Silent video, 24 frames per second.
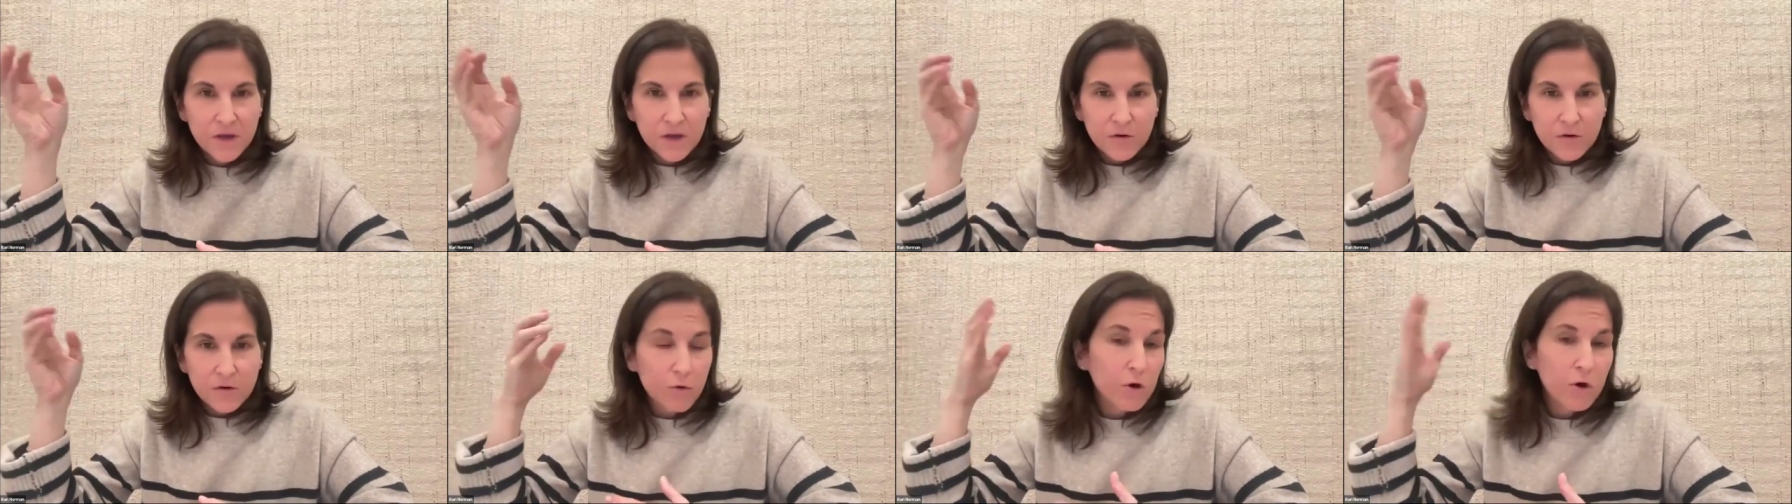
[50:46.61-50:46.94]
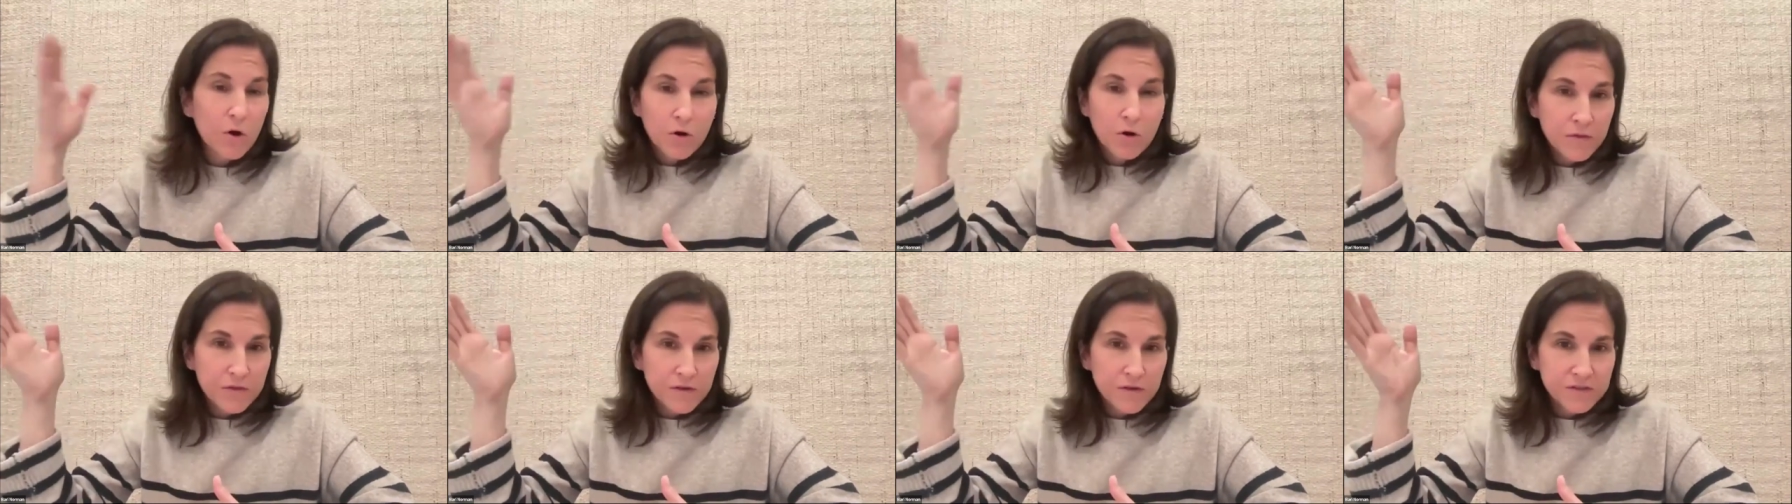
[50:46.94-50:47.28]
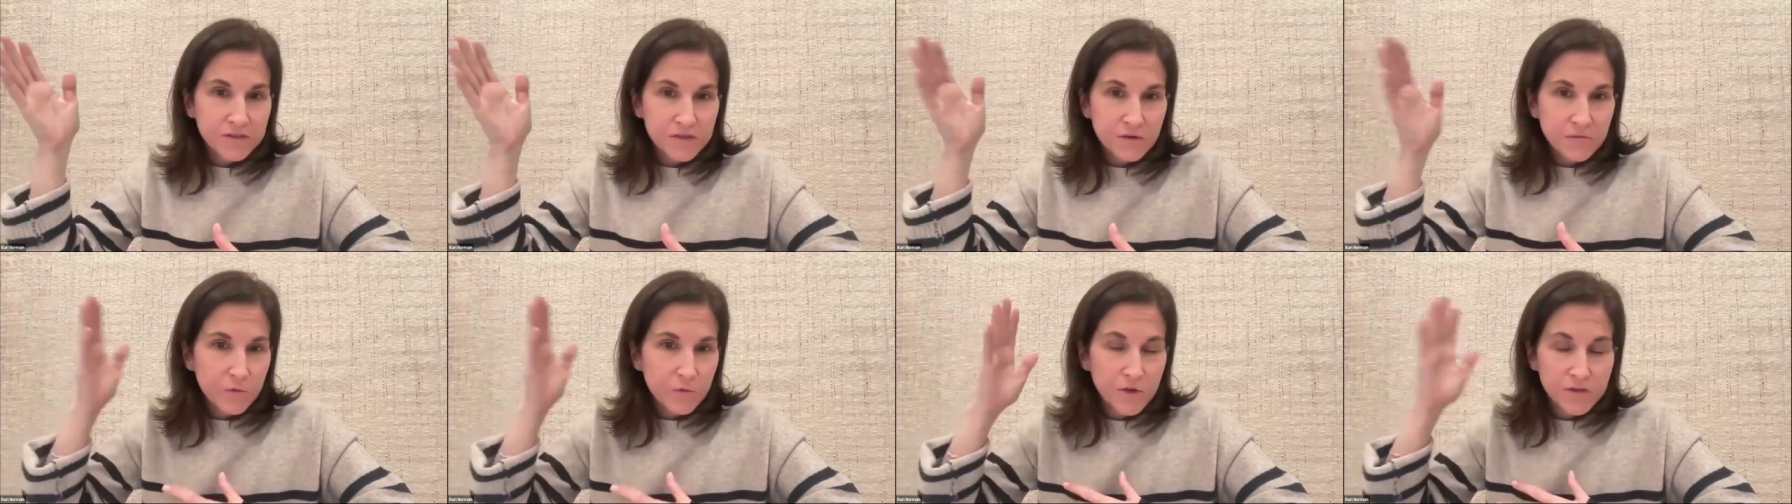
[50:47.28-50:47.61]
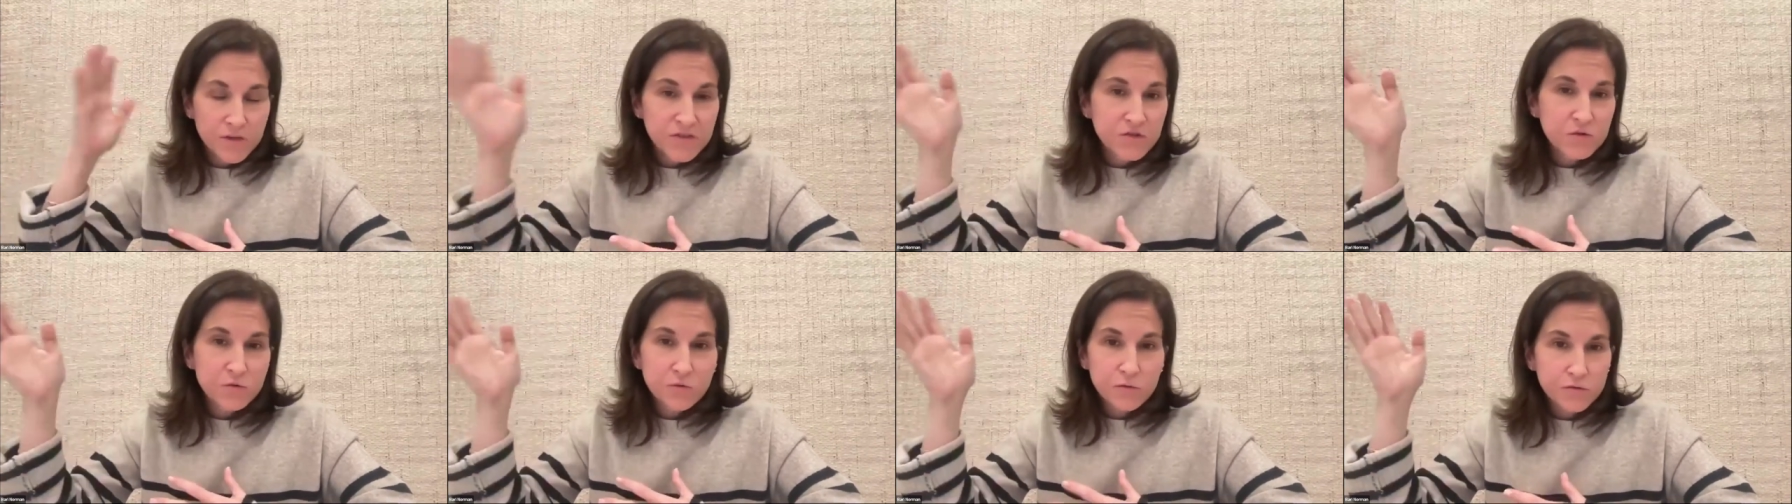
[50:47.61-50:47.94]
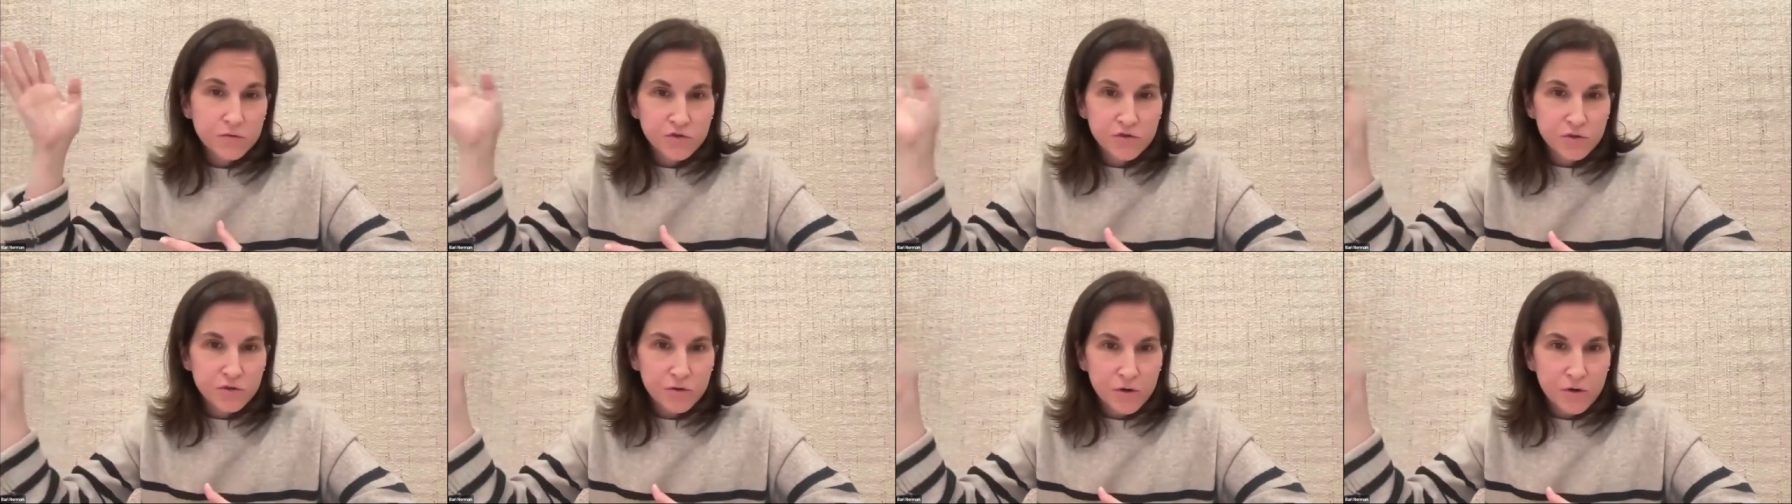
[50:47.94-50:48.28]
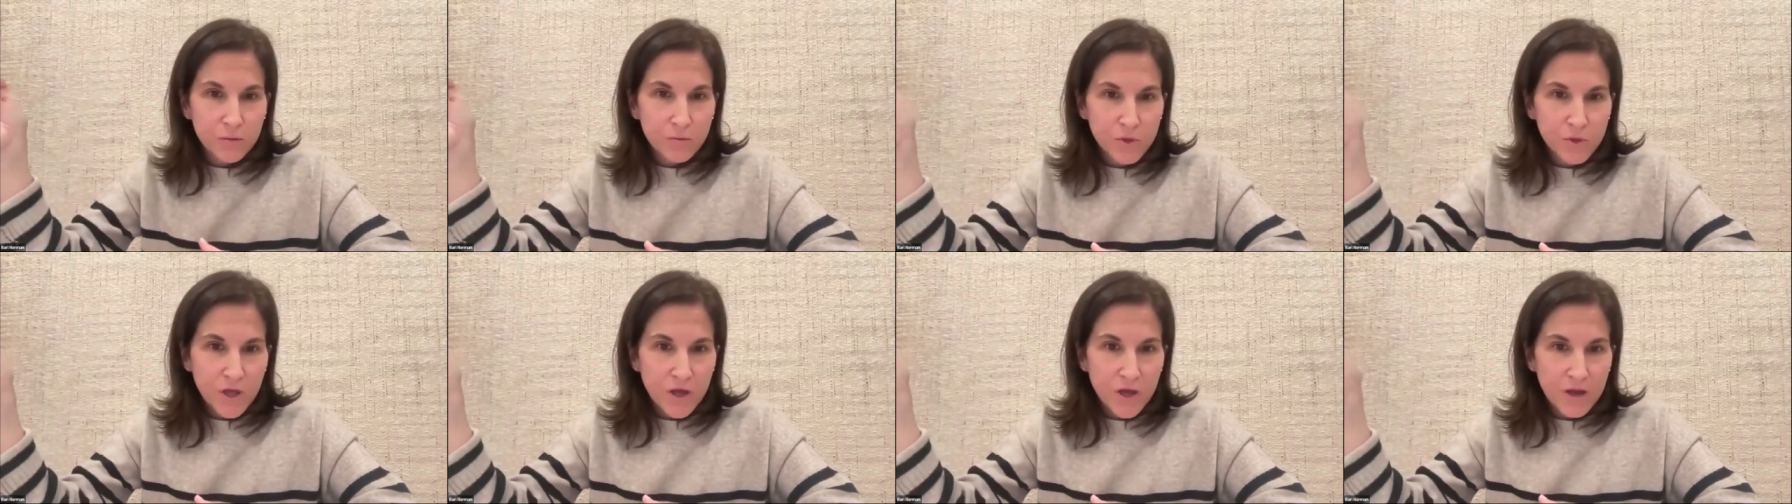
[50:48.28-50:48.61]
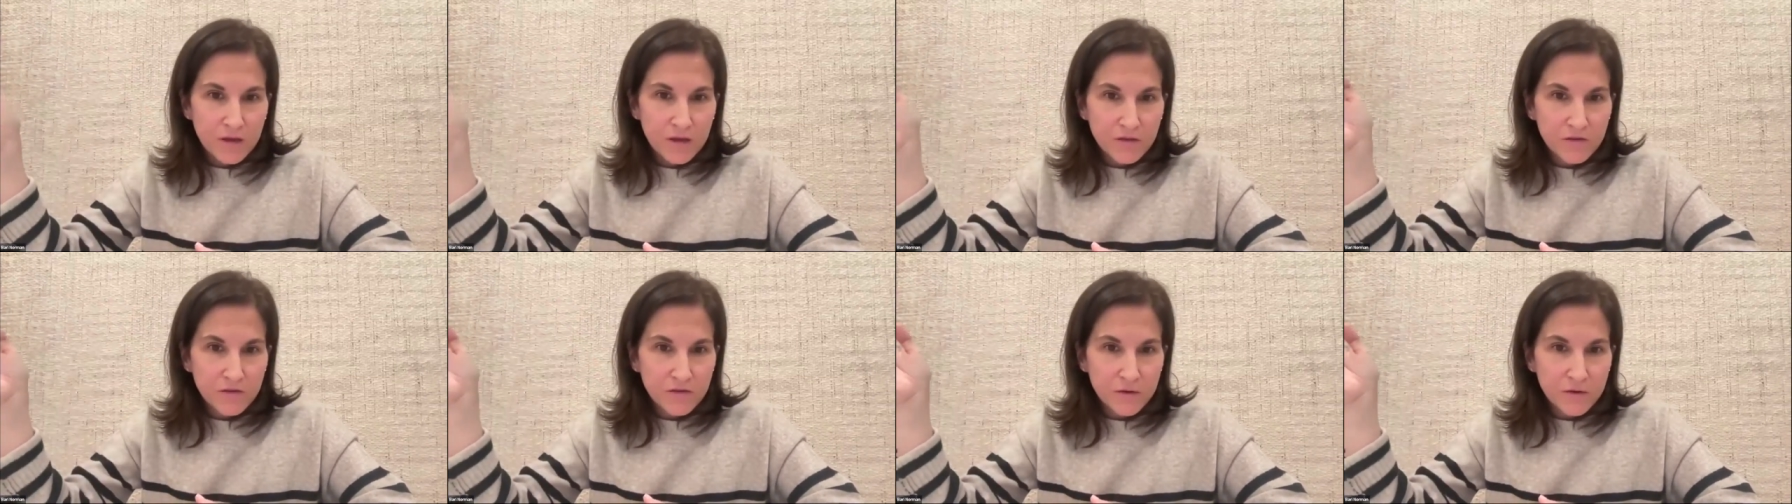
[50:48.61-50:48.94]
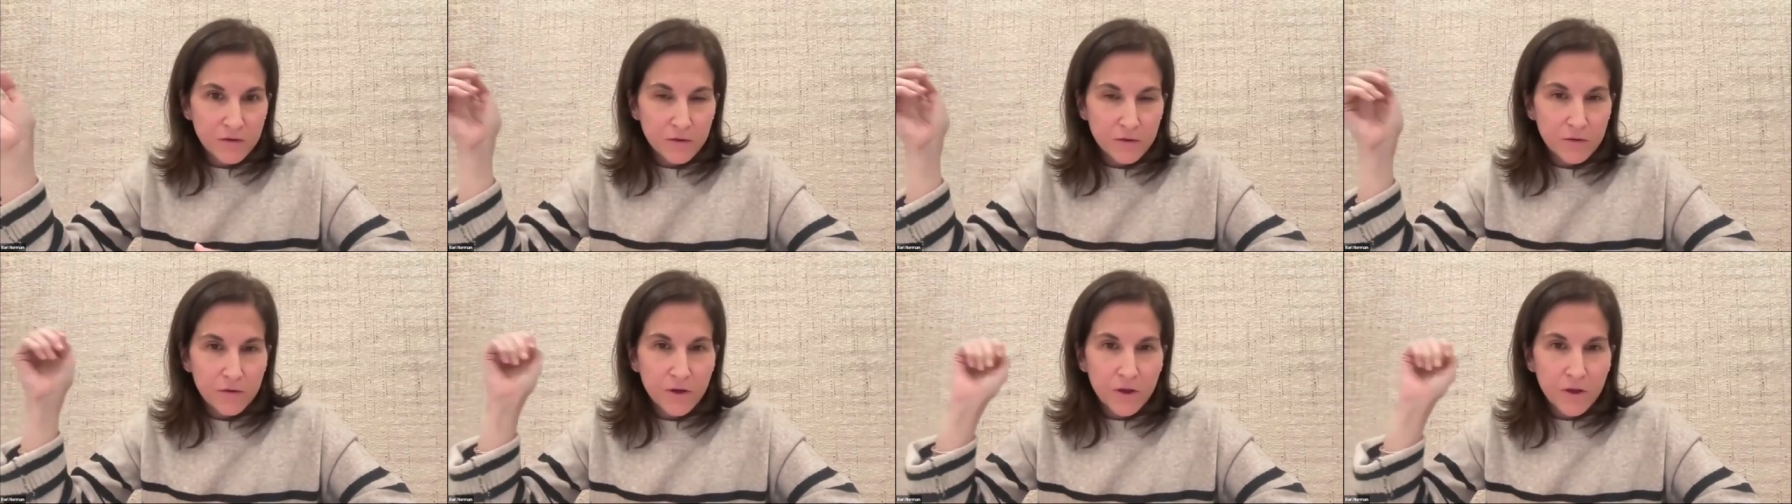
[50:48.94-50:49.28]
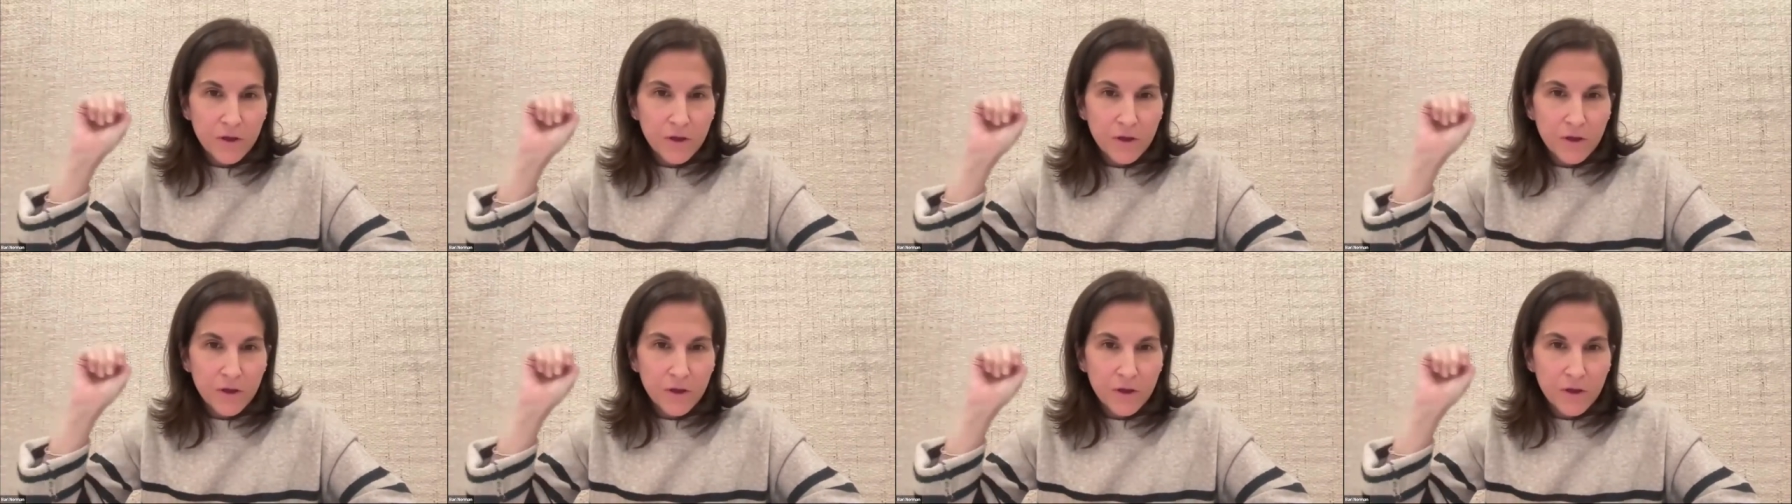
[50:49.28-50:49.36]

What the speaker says: regardless of what schools you're applying to.